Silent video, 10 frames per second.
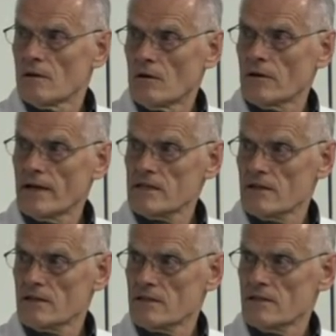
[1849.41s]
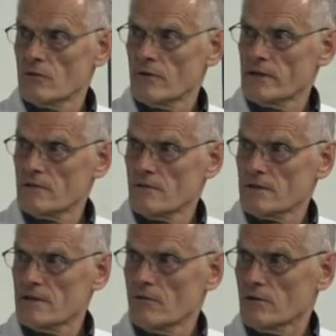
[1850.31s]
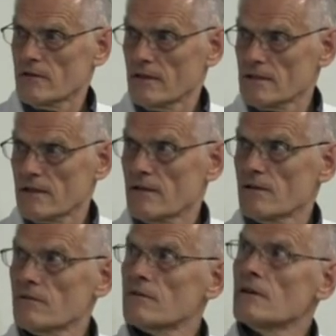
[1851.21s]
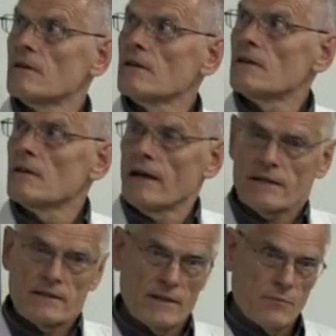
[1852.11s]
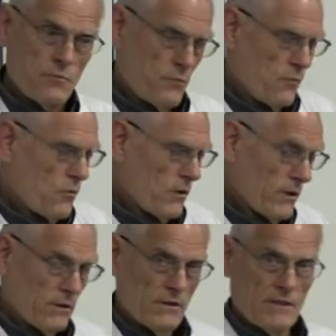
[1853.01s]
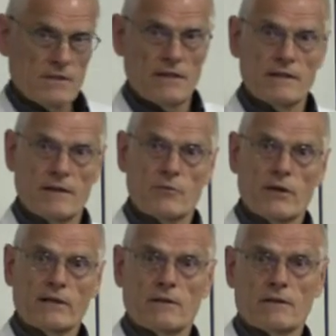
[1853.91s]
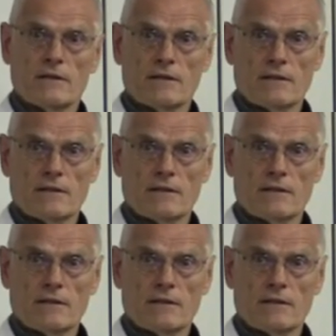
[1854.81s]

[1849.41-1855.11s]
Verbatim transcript: Occasionally there's a situation where someone thinks they have had a tick-borne illness and they are pregnant.